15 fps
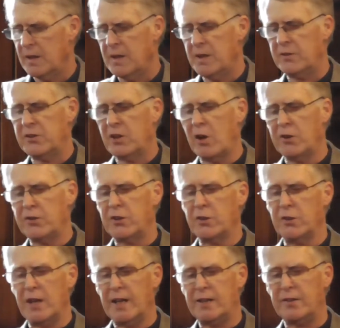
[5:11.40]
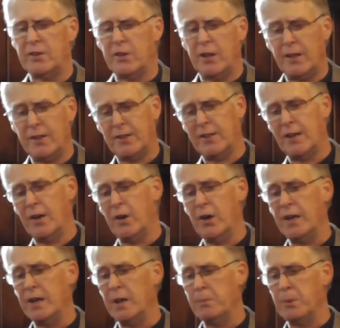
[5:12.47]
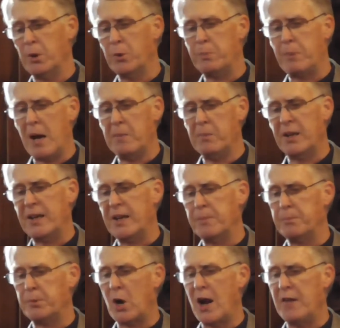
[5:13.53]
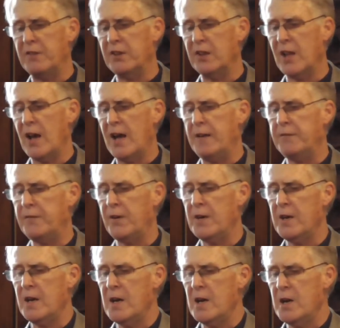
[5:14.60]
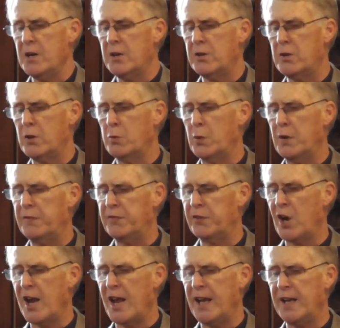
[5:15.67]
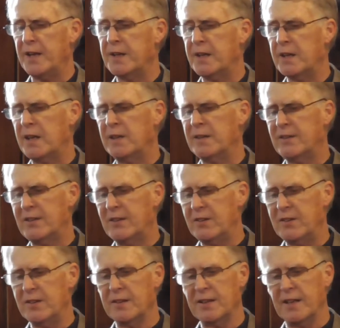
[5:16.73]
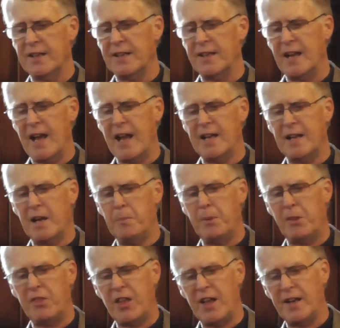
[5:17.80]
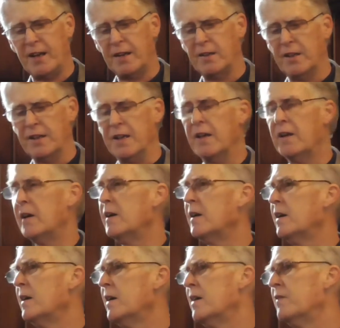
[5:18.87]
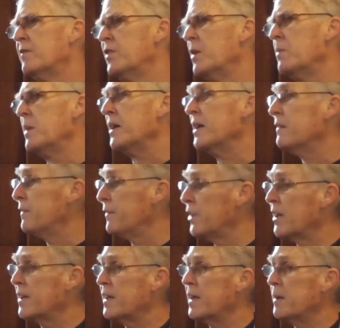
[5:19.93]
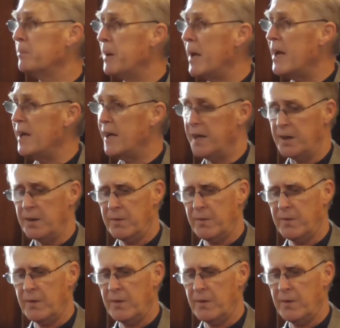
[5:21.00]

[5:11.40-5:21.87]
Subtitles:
It is also necessary in both public and private life to refrain consistently and empathetically from inflicting pain,